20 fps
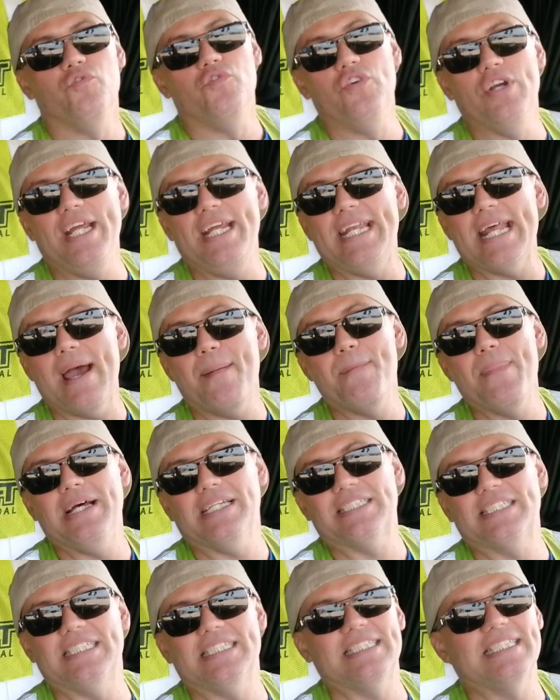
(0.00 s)
read that
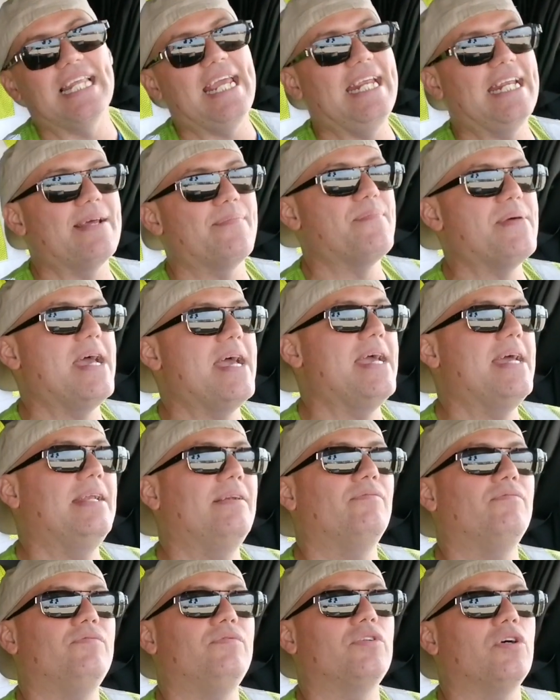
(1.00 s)
message later, man.